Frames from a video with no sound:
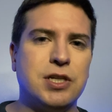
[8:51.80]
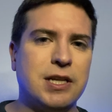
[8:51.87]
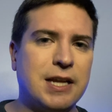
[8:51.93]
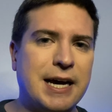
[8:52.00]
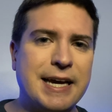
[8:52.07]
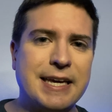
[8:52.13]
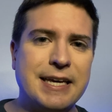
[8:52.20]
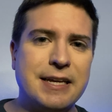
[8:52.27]
you
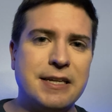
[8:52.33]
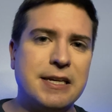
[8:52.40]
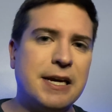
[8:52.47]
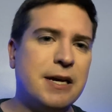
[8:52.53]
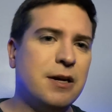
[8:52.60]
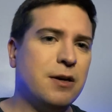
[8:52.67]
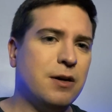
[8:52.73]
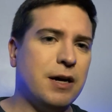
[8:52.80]
like it?
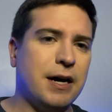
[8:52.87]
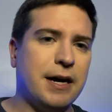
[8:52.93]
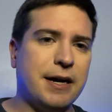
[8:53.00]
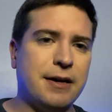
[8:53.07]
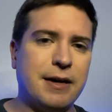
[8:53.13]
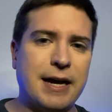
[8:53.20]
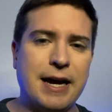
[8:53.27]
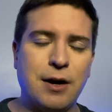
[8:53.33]

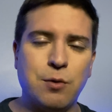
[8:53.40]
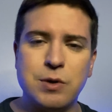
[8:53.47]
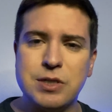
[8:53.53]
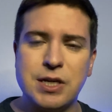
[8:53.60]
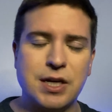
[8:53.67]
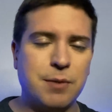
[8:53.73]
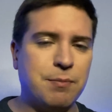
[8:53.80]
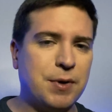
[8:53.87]
How was
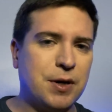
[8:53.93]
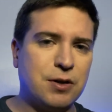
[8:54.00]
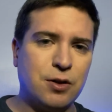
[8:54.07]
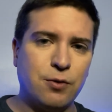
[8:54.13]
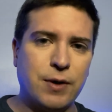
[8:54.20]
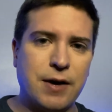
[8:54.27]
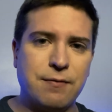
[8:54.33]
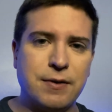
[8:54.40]
it compared to
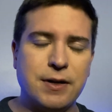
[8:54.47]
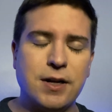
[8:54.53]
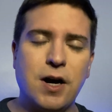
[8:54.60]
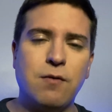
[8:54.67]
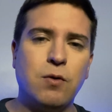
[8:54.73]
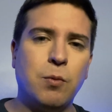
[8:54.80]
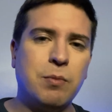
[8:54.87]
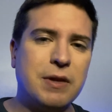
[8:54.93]
the graphic
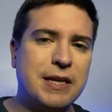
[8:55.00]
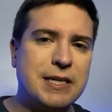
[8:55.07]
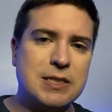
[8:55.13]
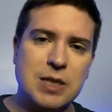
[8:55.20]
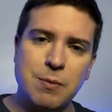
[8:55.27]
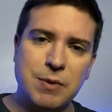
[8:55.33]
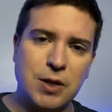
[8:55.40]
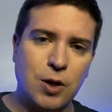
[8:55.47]
novel?
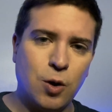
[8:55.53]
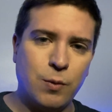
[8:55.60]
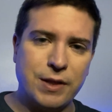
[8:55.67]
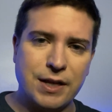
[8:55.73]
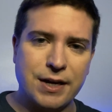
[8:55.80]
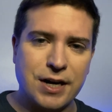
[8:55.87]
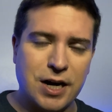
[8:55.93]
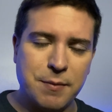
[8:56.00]
Please let me know in
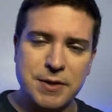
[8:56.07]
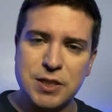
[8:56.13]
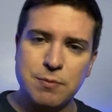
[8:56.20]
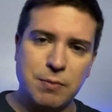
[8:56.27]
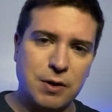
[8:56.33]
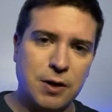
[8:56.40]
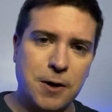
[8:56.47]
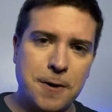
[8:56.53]
the comments
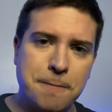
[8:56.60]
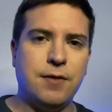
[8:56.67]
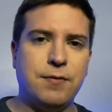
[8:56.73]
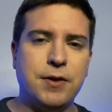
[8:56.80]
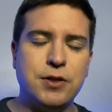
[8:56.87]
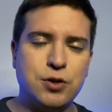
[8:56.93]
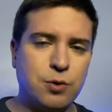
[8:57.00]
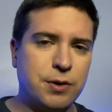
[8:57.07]
below. If
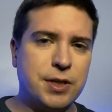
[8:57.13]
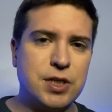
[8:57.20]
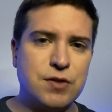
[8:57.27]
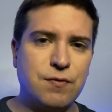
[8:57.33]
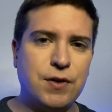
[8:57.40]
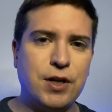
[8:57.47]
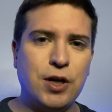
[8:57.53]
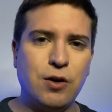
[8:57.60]
you enjoyed this
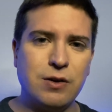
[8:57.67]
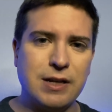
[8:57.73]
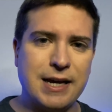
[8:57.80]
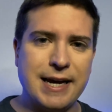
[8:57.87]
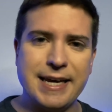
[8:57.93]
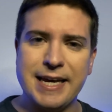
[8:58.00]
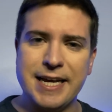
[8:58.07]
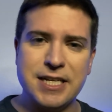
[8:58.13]
video,
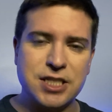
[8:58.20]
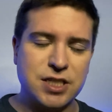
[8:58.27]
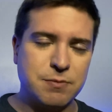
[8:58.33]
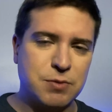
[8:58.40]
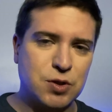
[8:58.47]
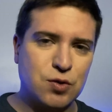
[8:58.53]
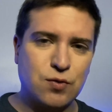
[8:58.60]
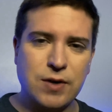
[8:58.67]
like and
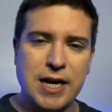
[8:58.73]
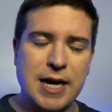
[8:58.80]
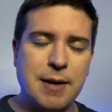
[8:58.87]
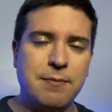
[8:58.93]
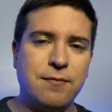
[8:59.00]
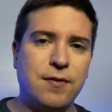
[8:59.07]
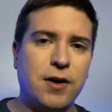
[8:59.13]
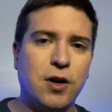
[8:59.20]

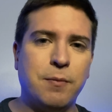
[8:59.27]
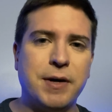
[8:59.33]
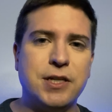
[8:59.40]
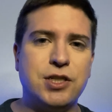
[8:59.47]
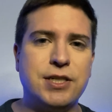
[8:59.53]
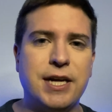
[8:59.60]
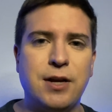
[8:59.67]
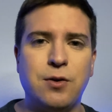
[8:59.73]
subscribe. Follow my
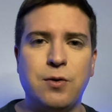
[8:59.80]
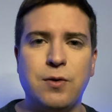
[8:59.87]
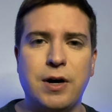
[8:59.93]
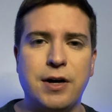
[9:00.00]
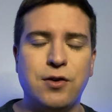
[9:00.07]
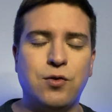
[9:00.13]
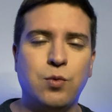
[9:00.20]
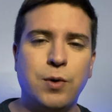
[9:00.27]
channel
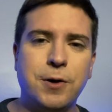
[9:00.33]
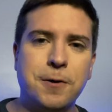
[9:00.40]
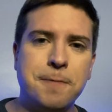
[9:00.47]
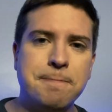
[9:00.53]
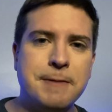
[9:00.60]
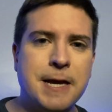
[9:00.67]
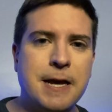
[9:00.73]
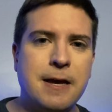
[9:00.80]
on
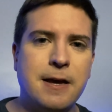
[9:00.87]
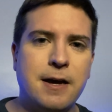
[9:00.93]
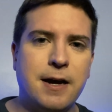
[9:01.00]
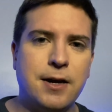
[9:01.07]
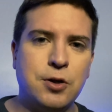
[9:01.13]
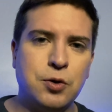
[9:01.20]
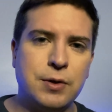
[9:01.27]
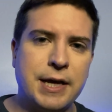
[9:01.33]
Twitter.
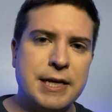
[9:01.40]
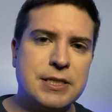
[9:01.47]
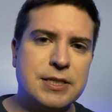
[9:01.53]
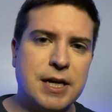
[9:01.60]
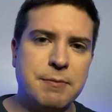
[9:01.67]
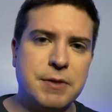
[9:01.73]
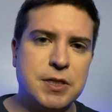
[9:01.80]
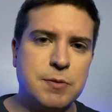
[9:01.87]
Until next
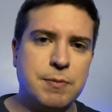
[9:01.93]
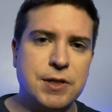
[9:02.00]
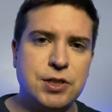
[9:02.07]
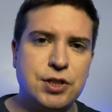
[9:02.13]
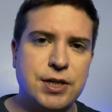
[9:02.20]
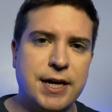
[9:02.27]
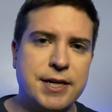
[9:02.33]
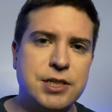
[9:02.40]
time, this has been
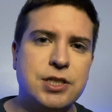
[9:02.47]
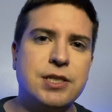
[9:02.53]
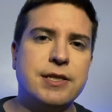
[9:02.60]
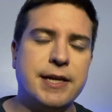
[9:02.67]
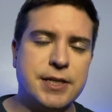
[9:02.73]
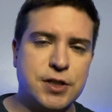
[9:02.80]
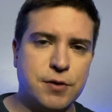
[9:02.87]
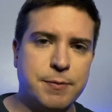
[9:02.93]
Josh.
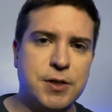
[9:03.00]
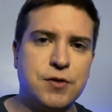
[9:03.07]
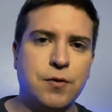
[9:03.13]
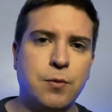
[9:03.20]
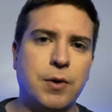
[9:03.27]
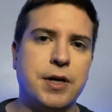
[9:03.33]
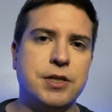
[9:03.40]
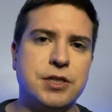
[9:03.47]
Thanks so much for
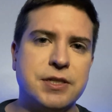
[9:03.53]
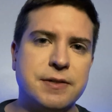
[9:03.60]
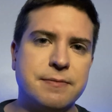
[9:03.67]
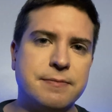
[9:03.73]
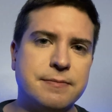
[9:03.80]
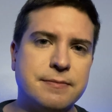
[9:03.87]
watching.